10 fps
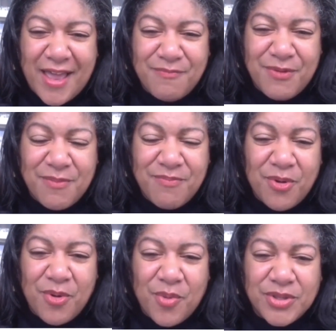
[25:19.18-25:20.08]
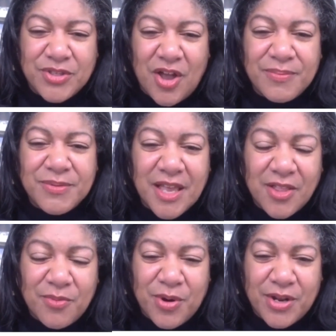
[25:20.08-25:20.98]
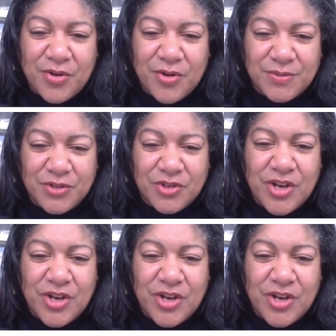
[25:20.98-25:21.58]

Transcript: and people would stop celebrating Christmas.